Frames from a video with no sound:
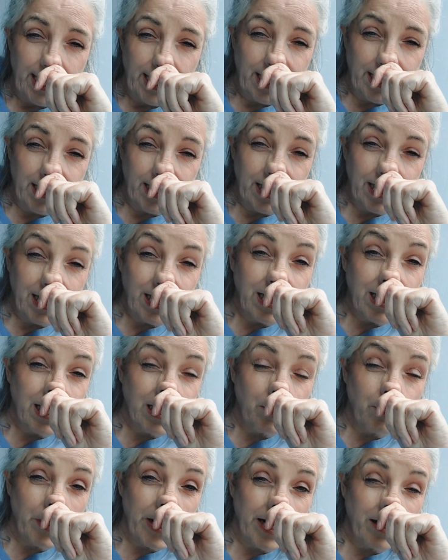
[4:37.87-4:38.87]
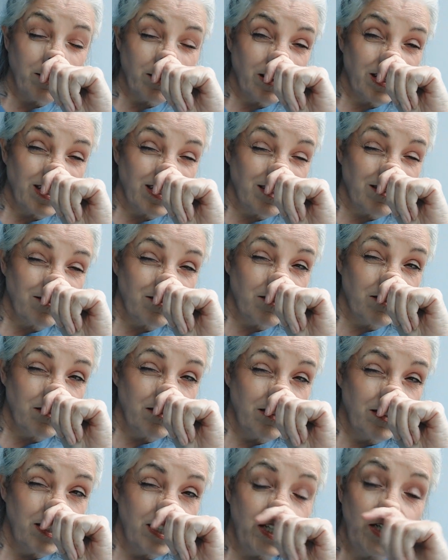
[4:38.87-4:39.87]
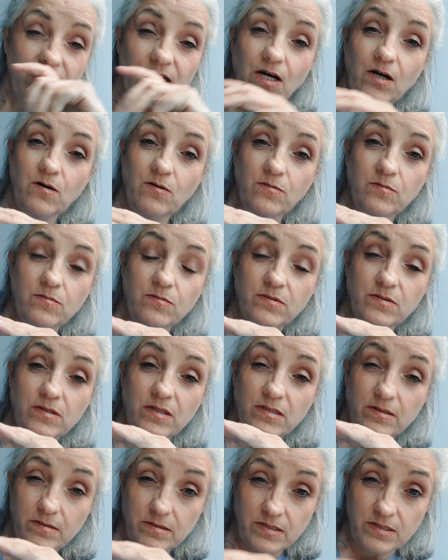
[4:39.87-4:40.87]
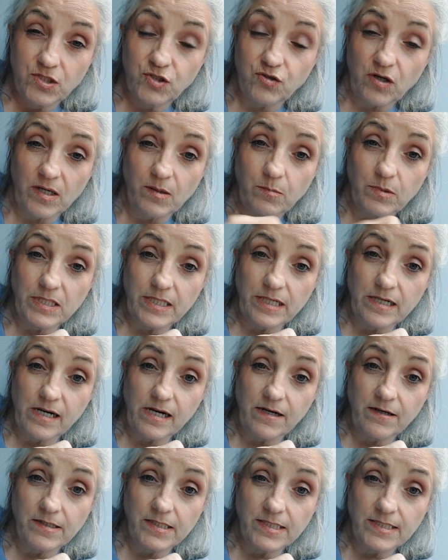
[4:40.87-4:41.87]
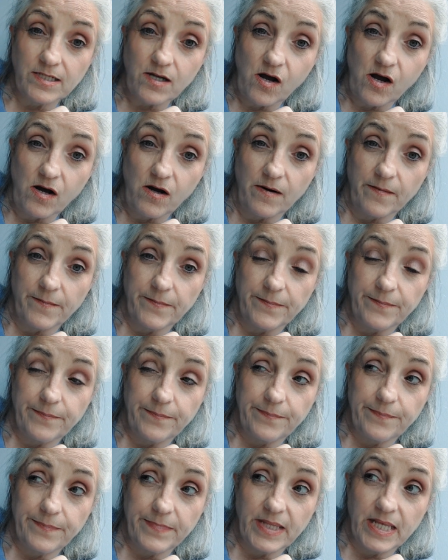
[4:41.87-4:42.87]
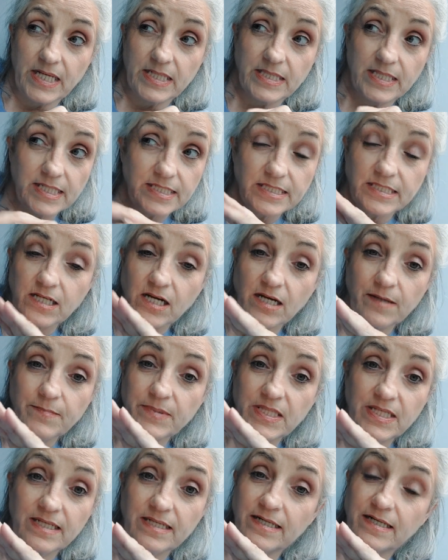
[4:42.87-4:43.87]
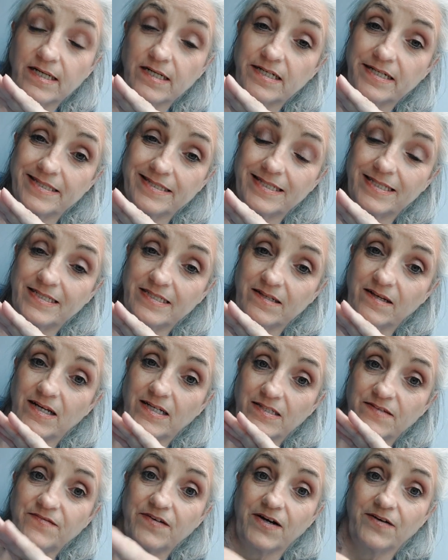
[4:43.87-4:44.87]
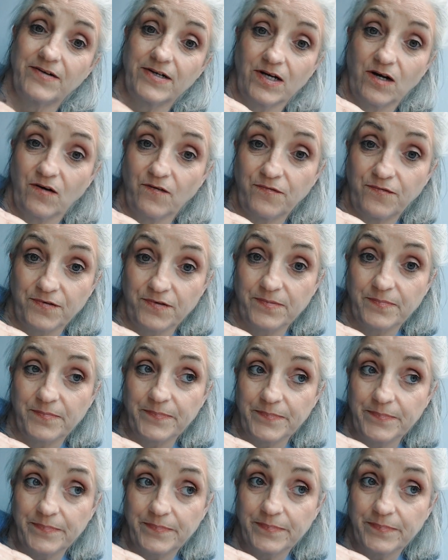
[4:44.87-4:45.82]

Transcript: and thinking about and you know strike when the iron is hot this time of the year is, is very often